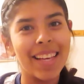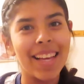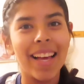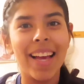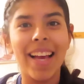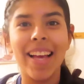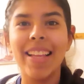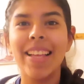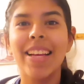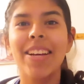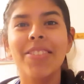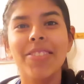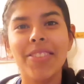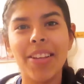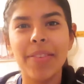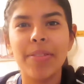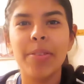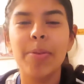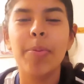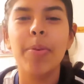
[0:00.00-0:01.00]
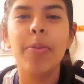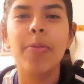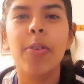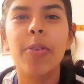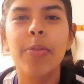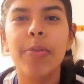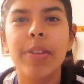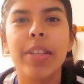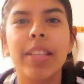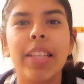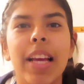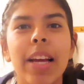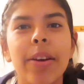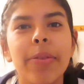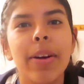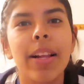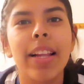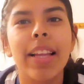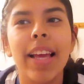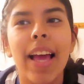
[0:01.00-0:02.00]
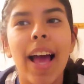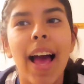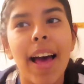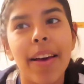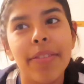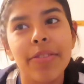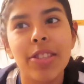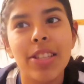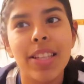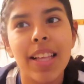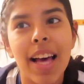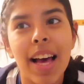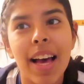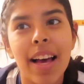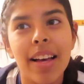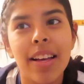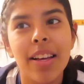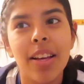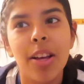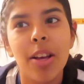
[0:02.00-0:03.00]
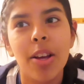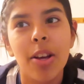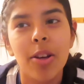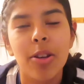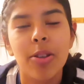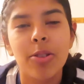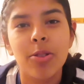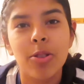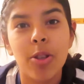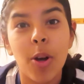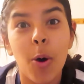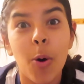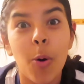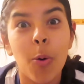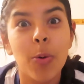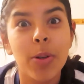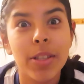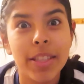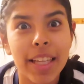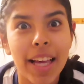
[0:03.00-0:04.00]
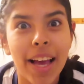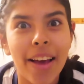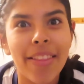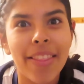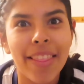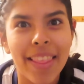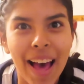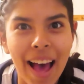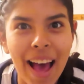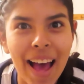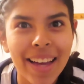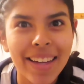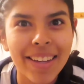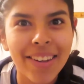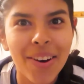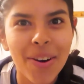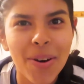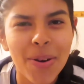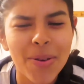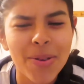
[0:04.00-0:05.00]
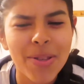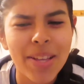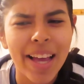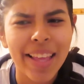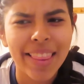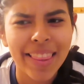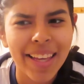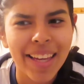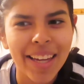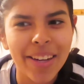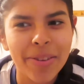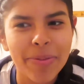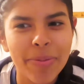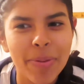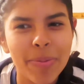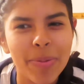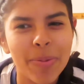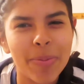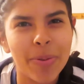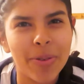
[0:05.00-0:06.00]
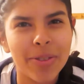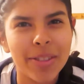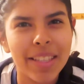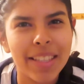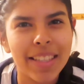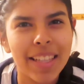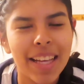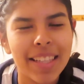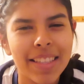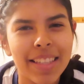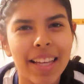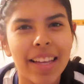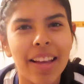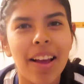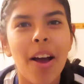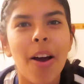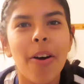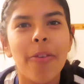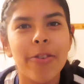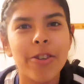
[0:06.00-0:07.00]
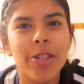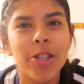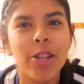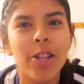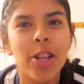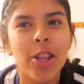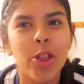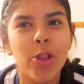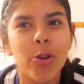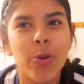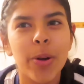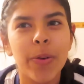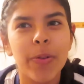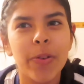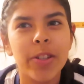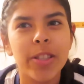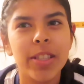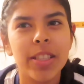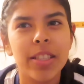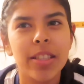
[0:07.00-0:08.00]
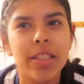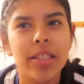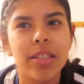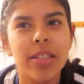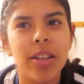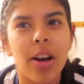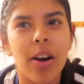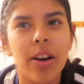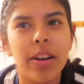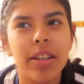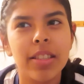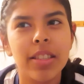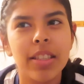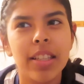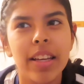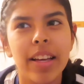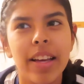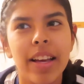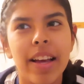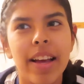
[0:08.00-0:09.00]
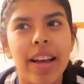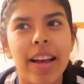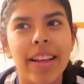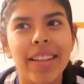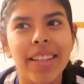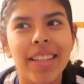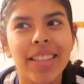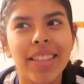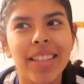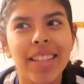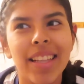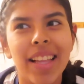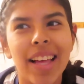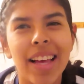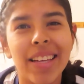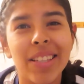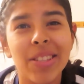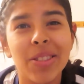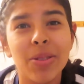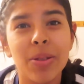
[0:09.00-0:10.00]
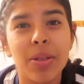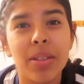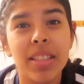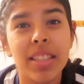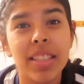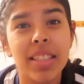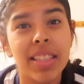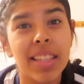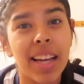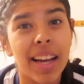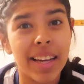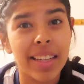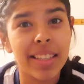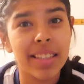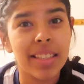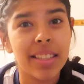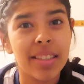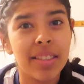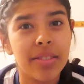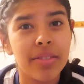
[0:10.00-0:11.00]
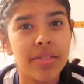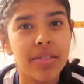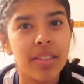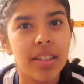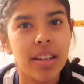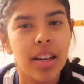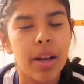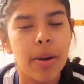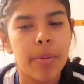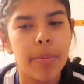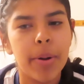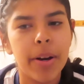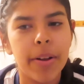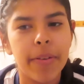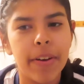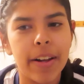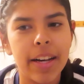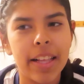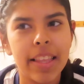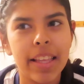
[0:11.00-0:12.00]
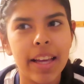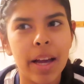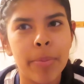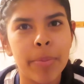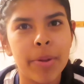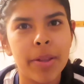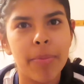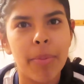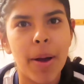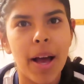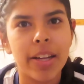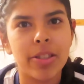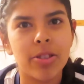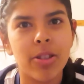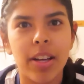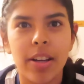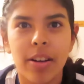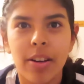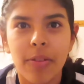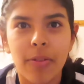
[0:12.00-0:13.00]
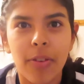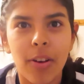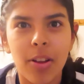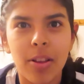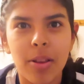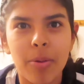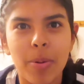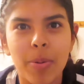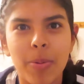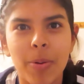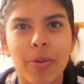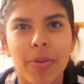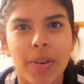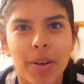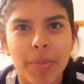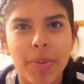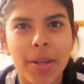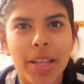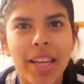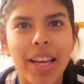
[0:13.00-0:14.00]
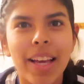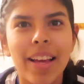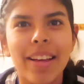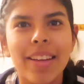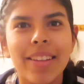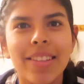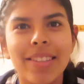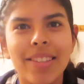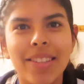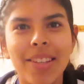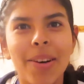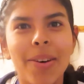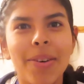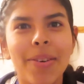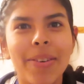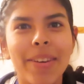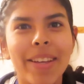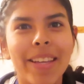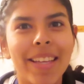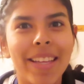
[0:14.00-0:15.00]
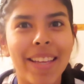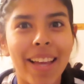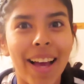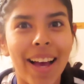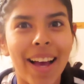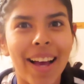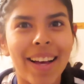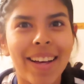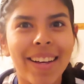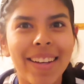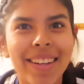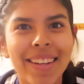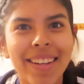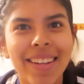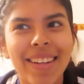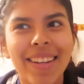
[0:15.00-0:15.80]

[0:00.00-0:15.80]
And I also have to perform for the night rally after that. So we'll see how that goes. I think I remember most of the dance. Like, for sure the three first songs. And then the last ones, kind of. But if anything, I'm in the back so I can follow the people in front of me. So, yeah.